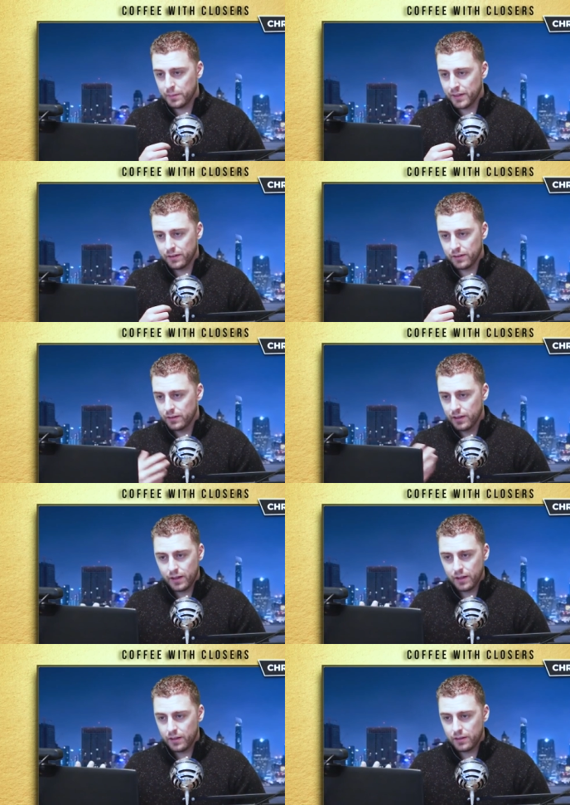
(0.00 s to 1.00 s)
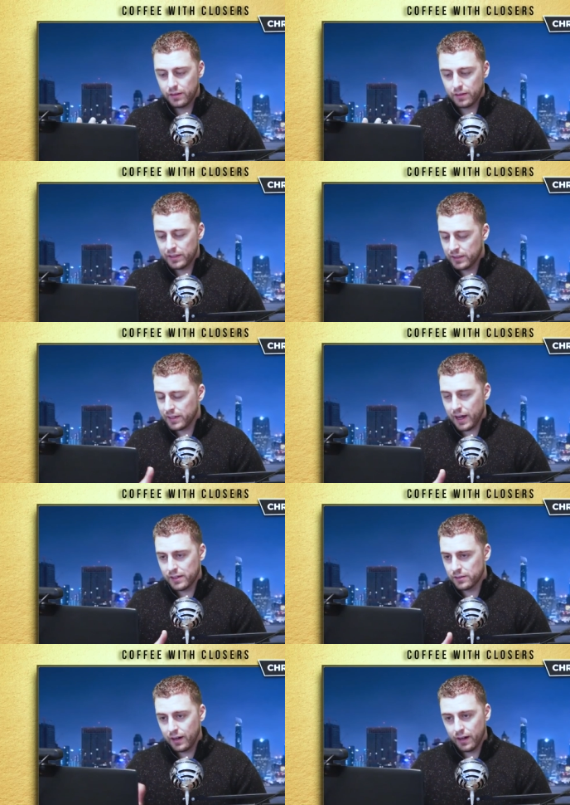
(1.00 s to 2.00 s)
I mean, these
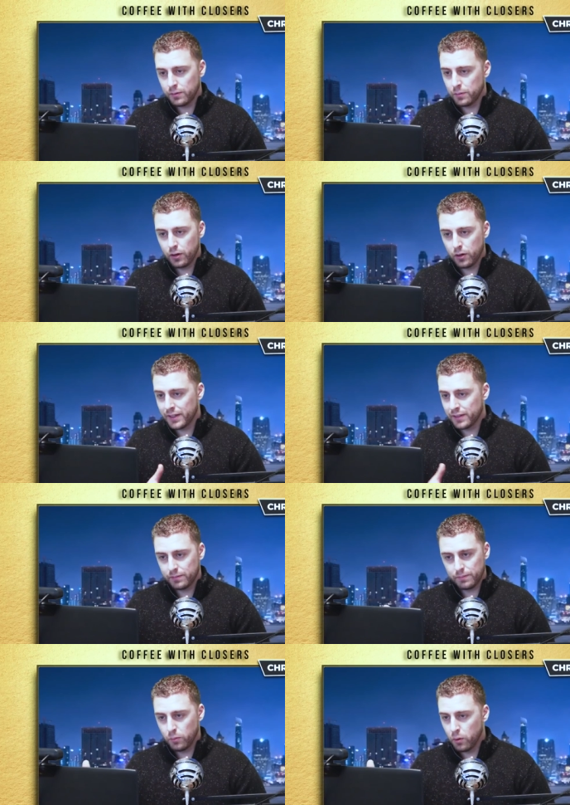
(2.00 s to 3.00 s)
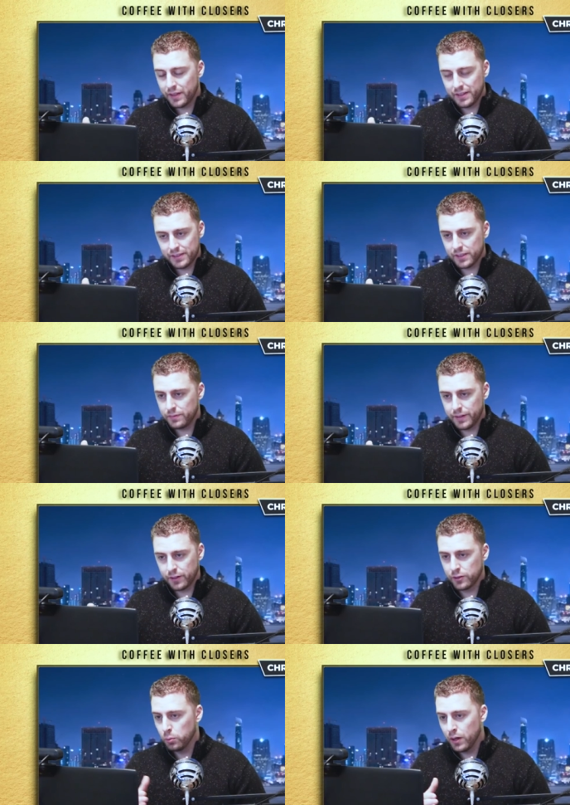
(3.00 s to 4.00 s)
guys, a lot of them are earning more than 6
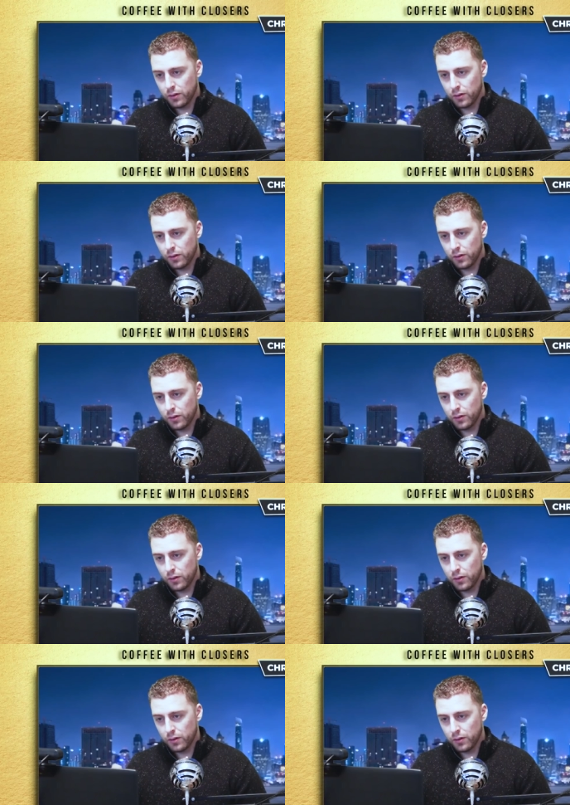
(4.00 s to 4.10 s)
figures,